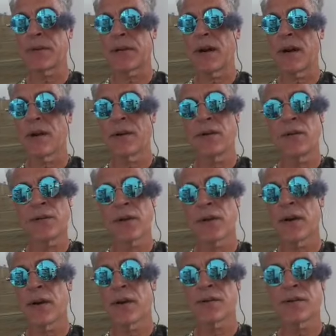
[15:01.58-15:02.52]
the
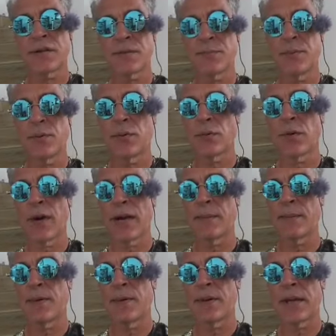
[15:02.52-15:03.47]
cars just pull right
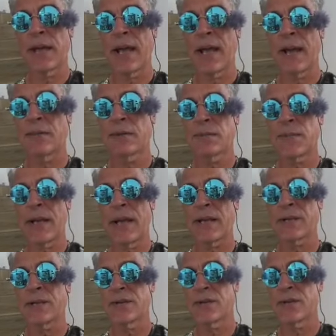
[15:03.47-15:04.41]
up on the guy I was
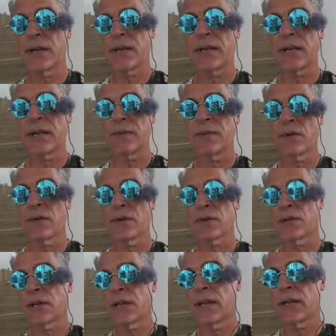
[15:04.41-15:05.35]
passing, so I had to give her all
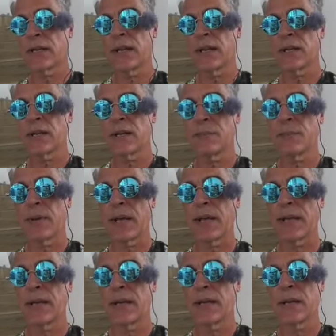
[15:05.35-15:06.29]
she got and then cut
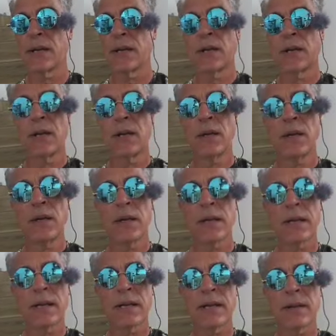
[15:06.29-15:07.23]
back in.
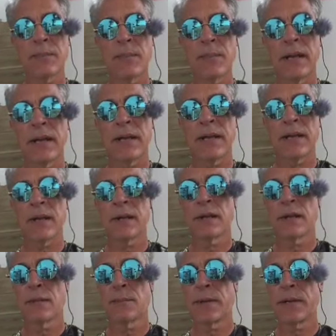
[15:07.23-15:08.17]
And I cut back in a
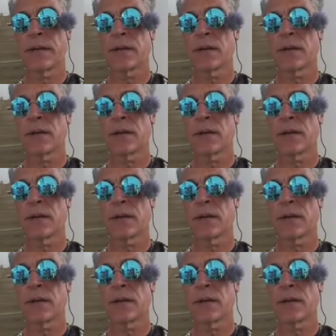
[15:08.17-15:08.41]
little bit